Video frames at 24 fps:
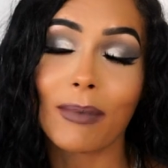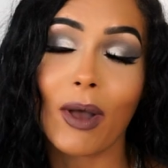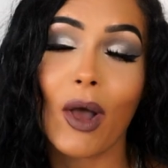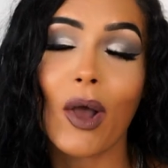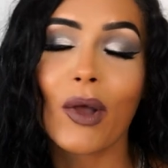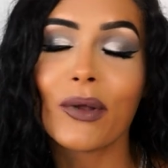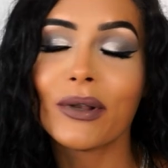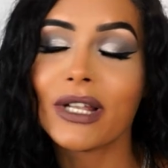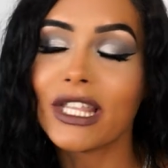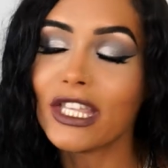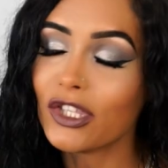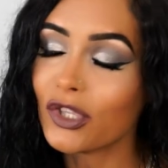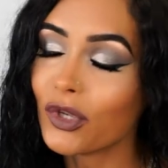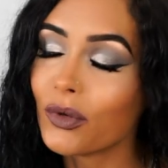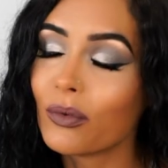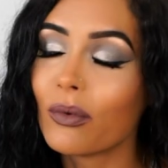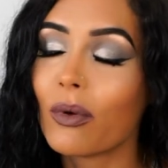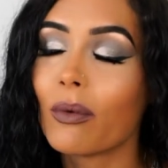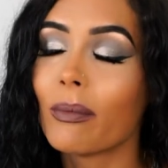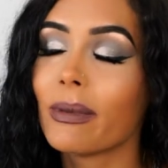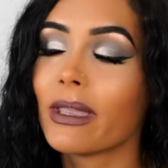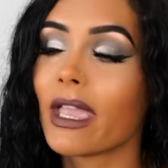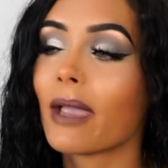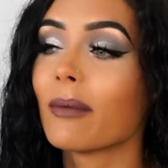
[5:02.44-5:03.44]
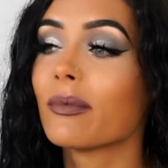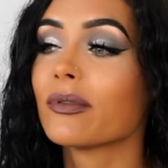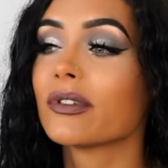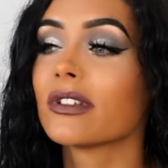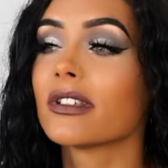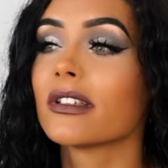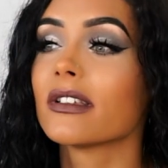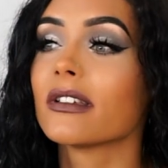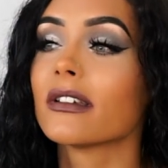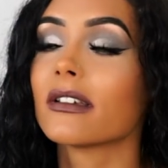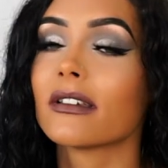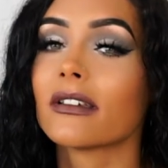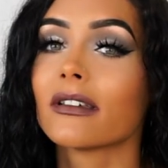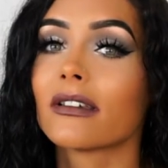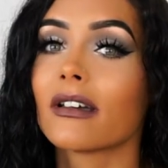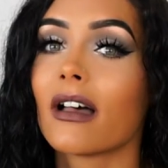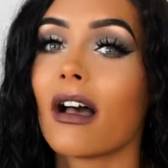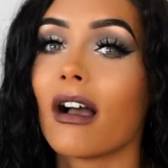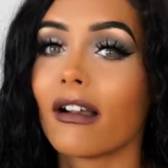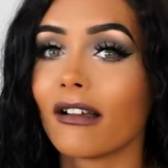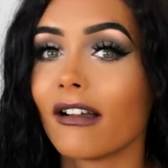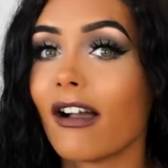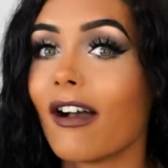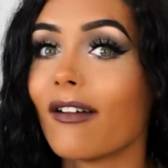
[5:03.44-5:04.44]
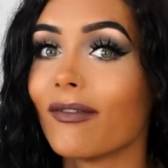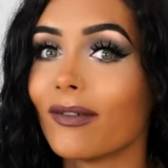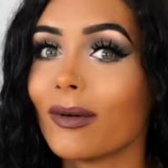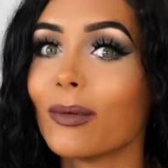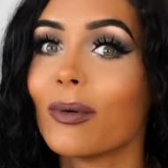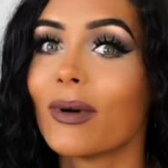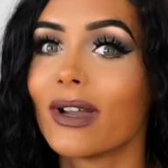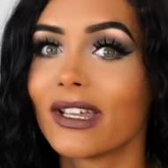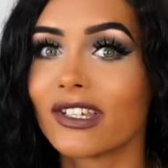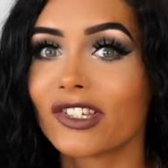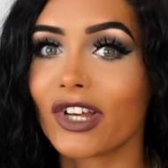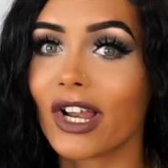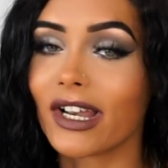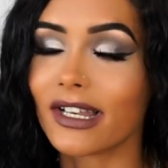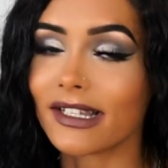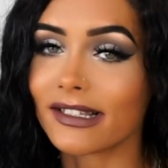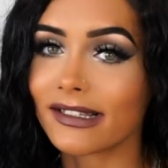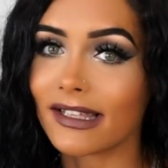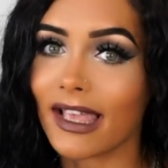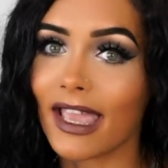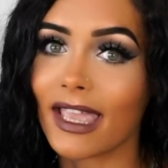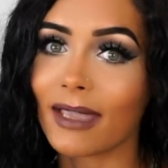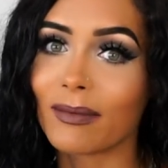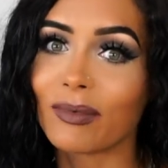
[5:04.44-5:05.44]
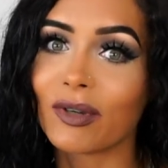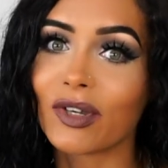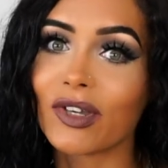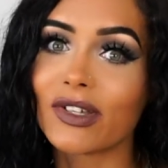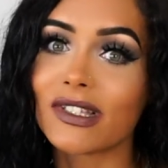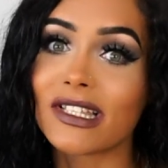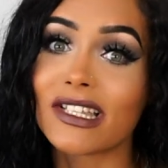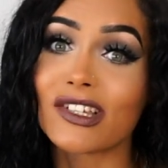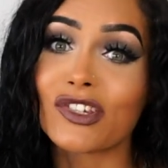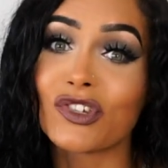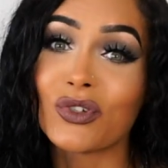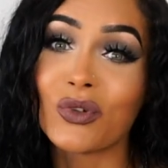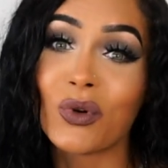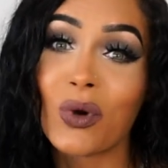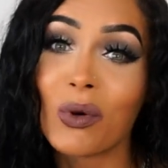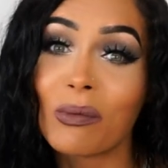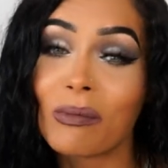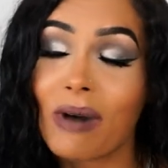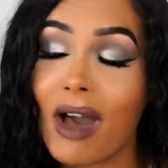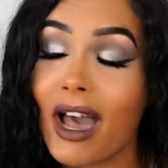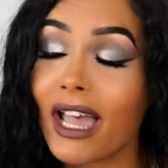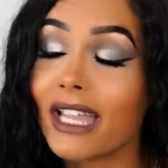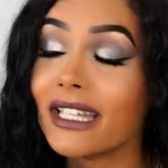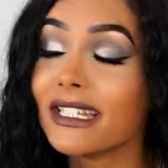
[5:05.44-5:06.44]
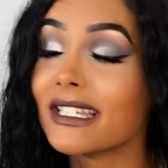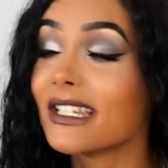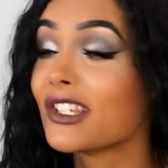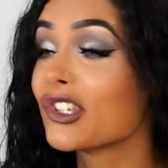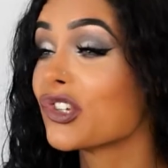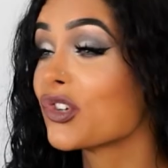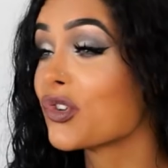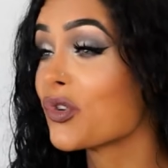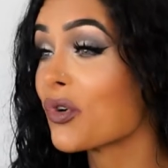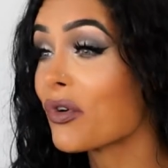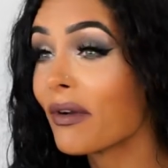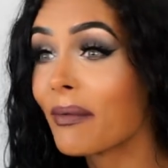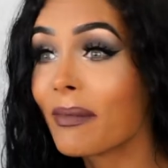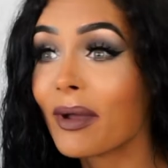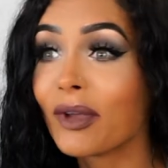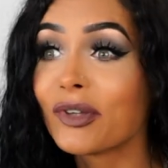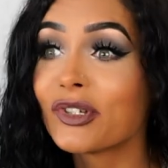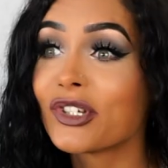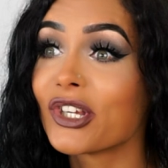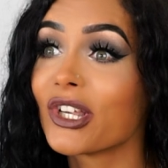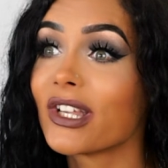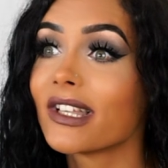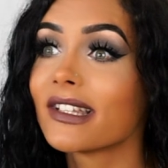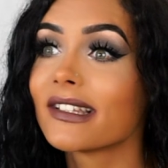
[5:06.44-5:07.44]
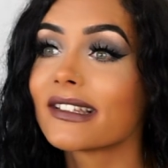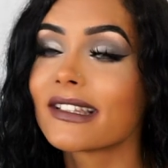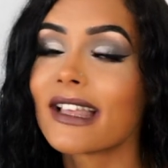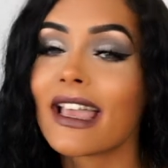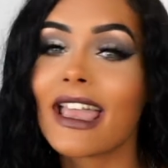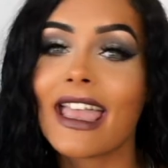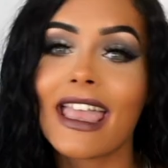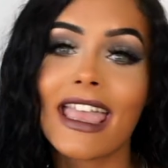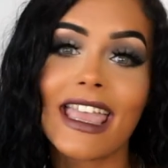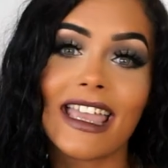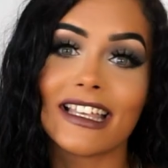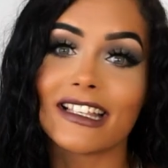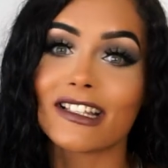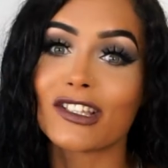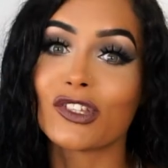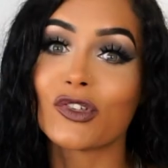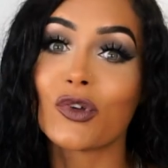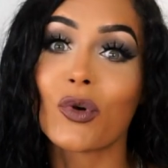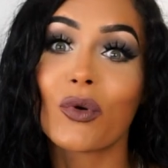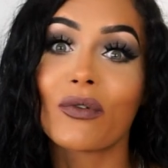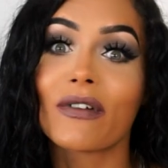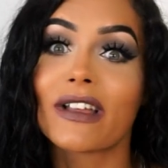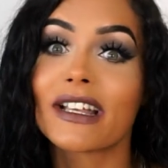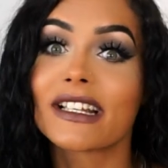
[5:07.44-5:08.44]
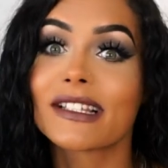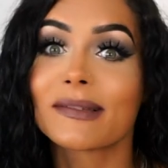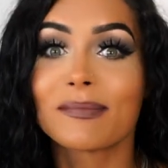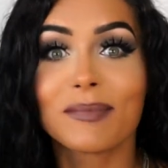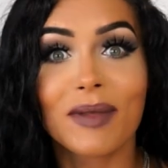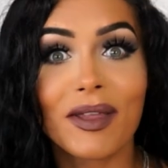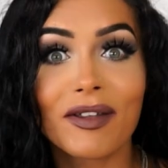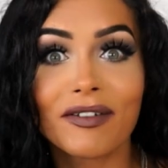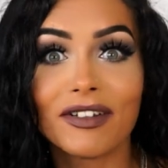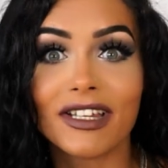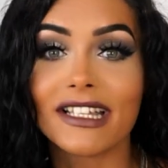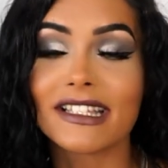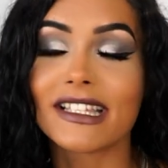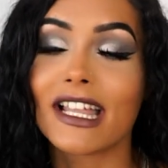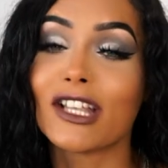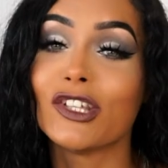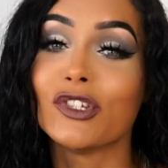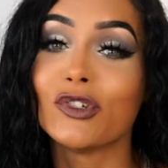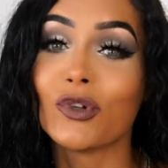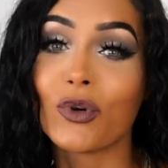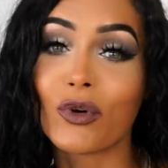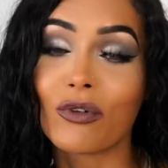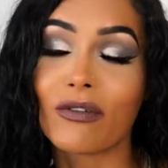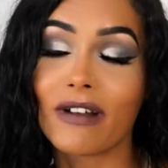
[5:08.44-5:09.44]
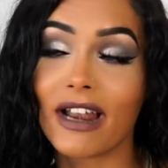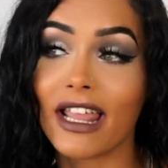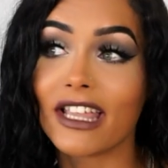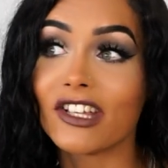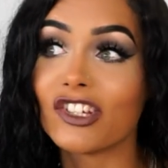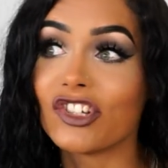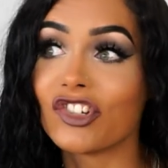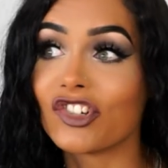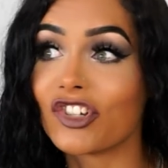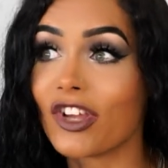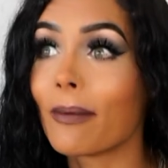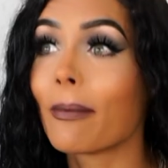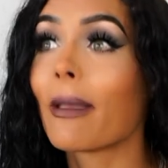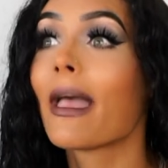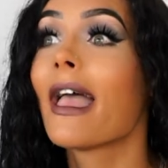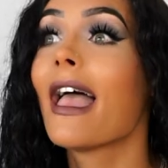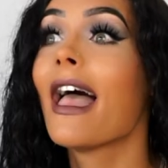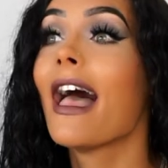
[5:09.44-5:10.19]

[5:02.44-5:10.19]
but only you will be able to uncover what it's trying to say because it's your mind it's your emotions it's your experience and your relationship